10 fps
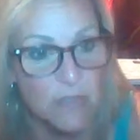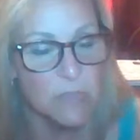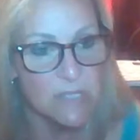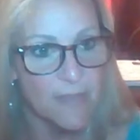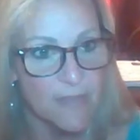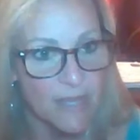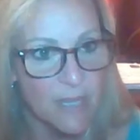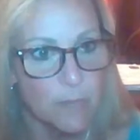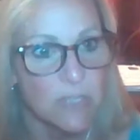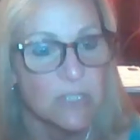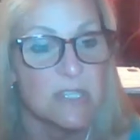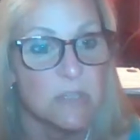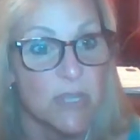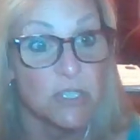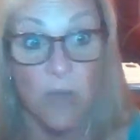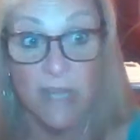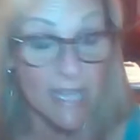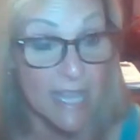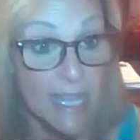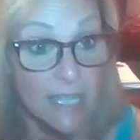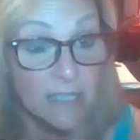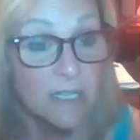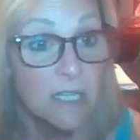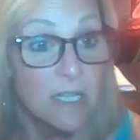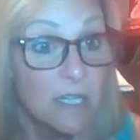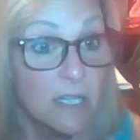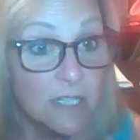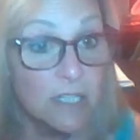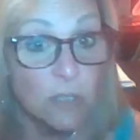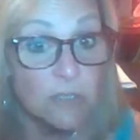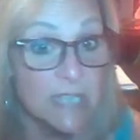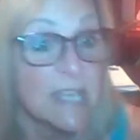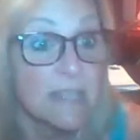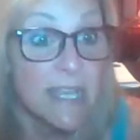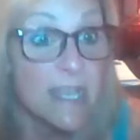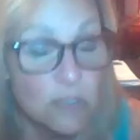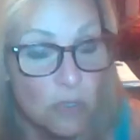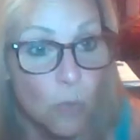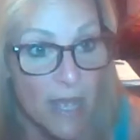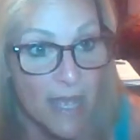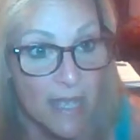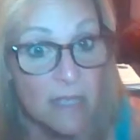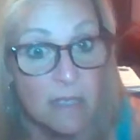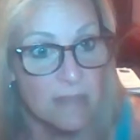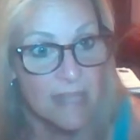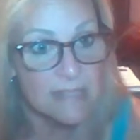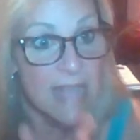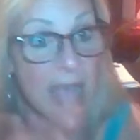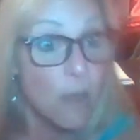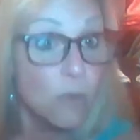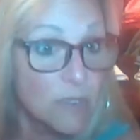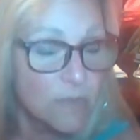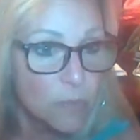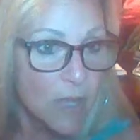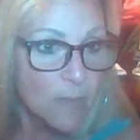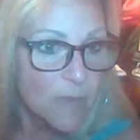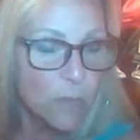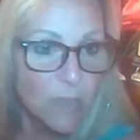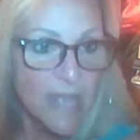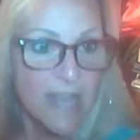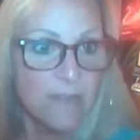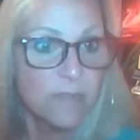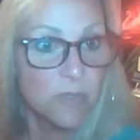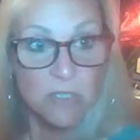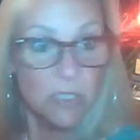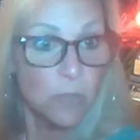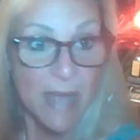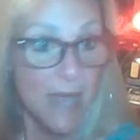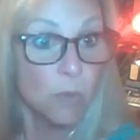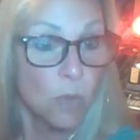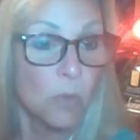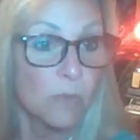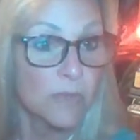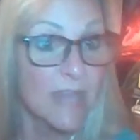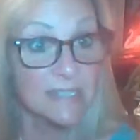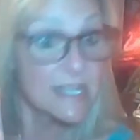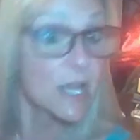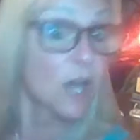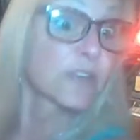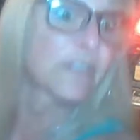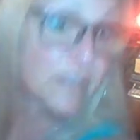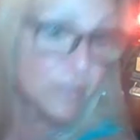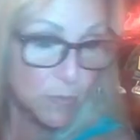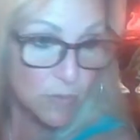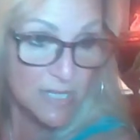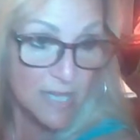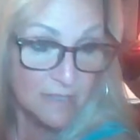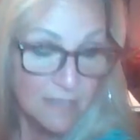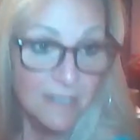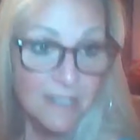50% that I can bring to this picture? I can't, take the cancer away. That's out of the realm of what I have, power over. That's the other 50%.